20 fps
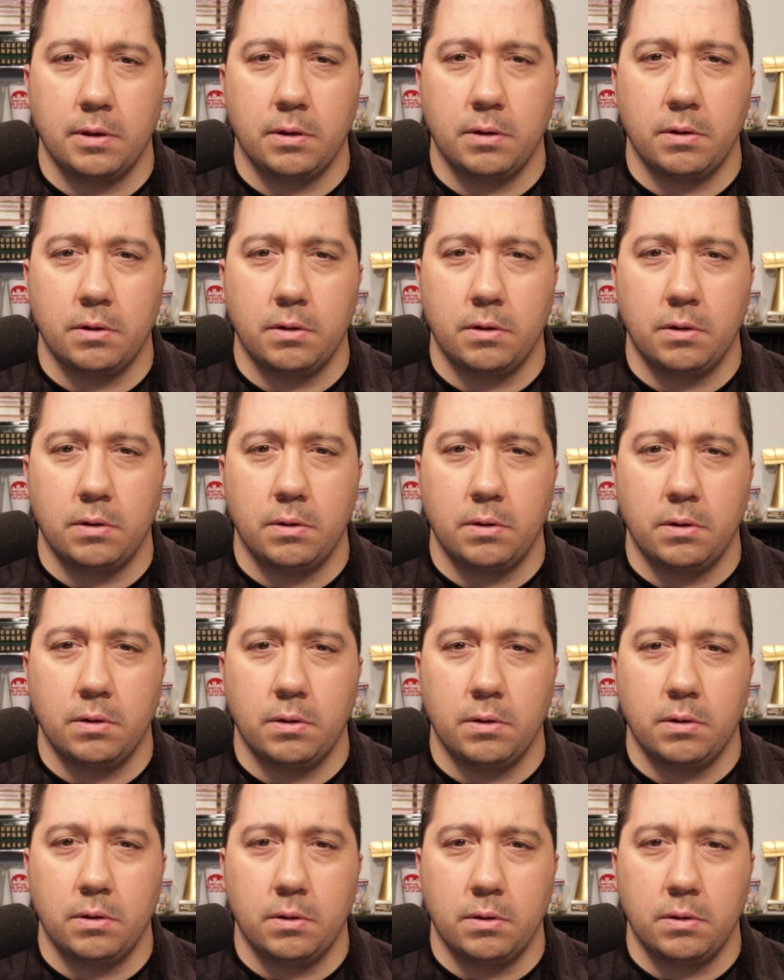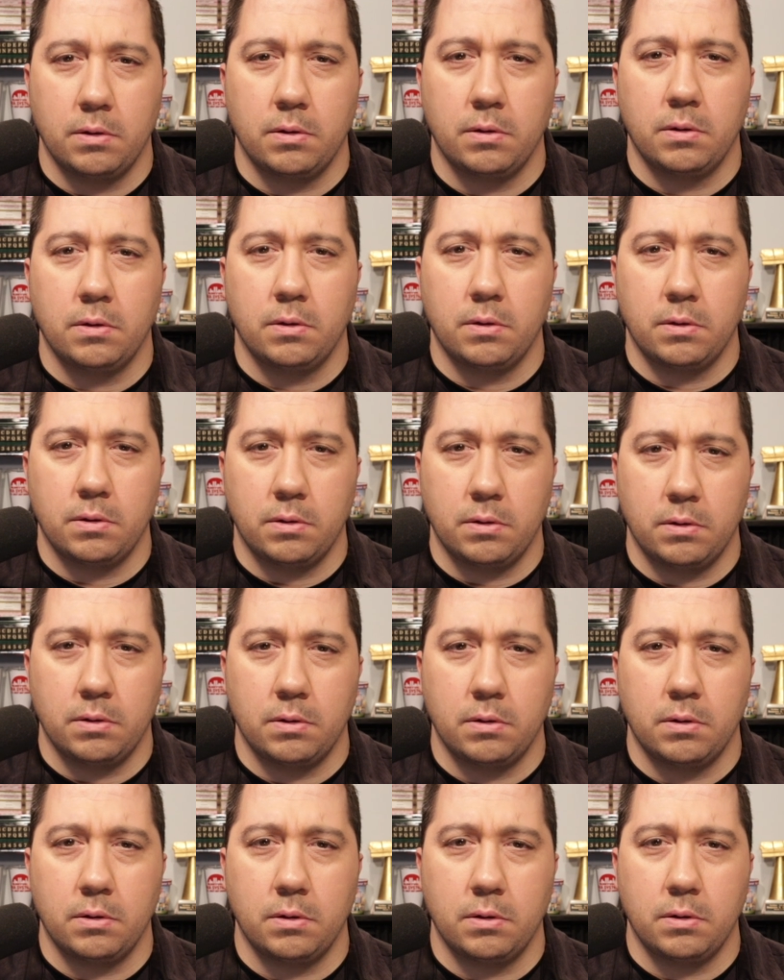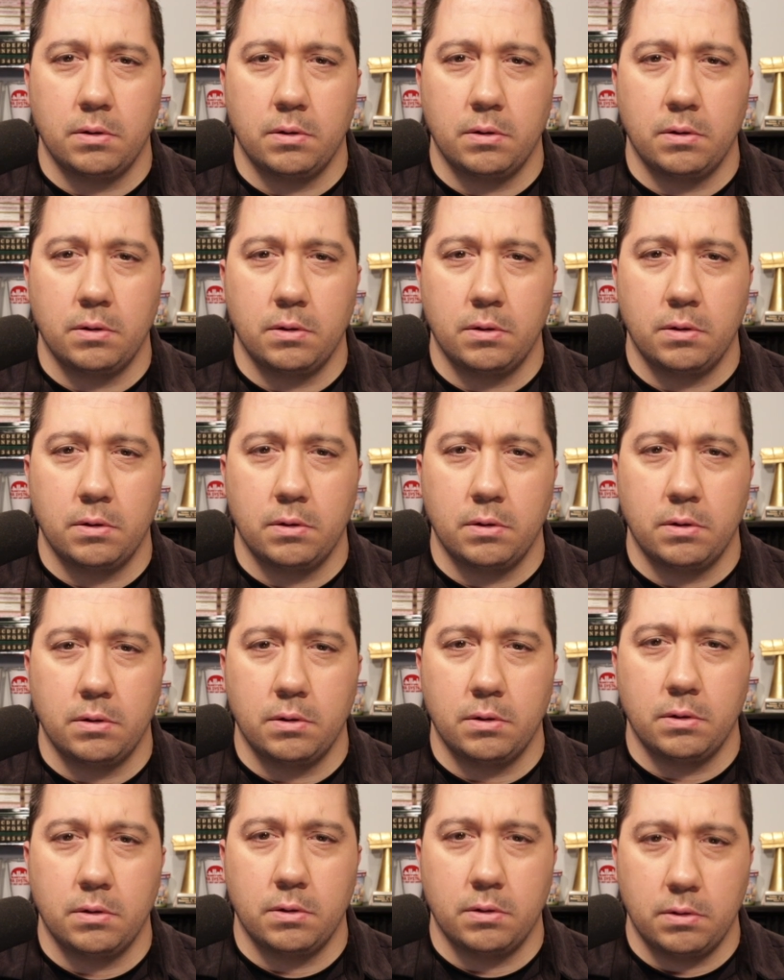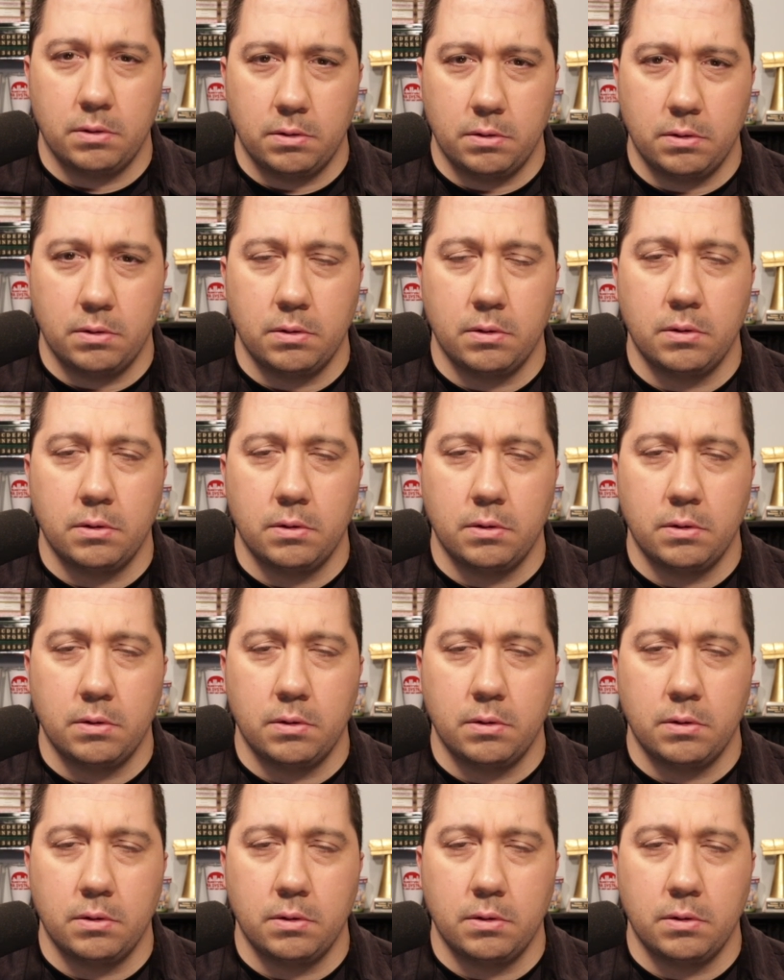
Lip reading: The person shown says nothing.